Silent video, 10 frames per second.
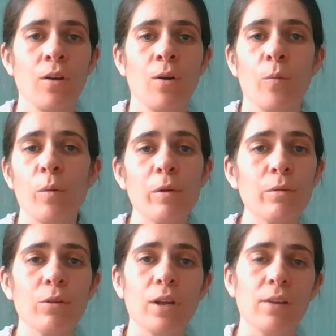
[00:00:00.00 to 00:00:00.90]
When we were
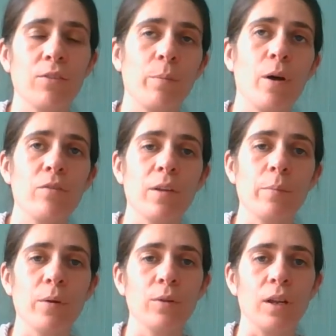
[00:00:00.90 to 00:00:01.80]
looking for the perfect
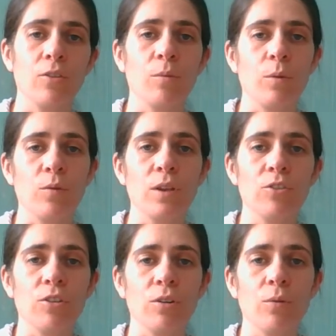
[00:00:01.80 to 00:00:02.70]
building to move
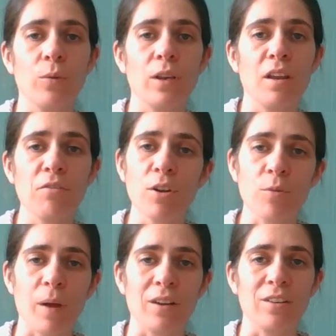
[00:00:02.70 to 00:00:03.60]
into, we never
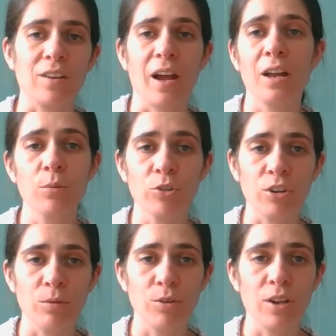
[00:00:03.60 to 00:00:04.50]
expected hand
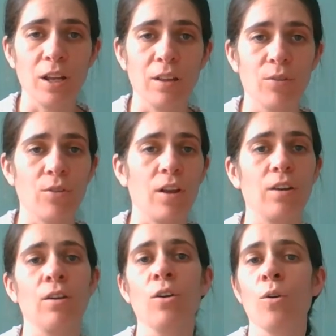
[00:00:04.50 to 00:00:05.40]
washing routines and
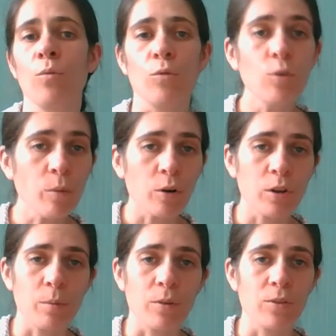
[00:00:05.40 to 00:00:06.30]
room
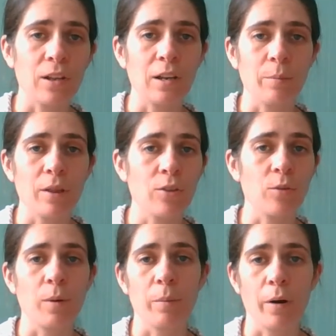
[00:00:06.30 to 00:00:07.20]
occupancy limits to
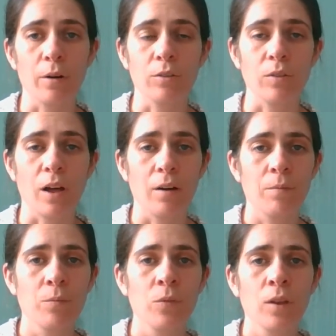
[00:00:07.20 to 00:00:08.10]
be a part of that.
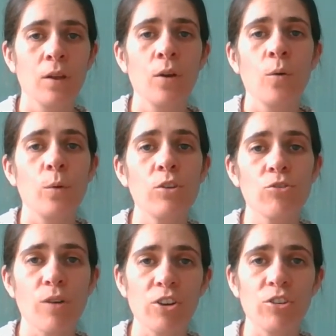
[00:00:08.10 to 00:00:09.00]
We
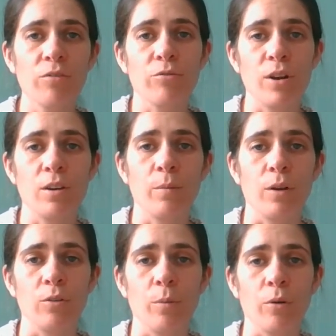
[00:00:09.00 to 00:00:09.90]
treasure freedom and
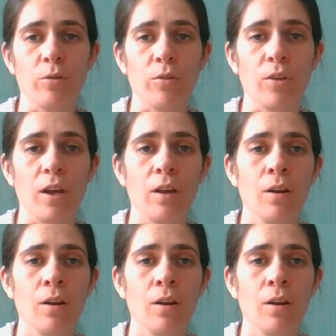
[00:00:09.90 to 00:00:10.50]
democracy.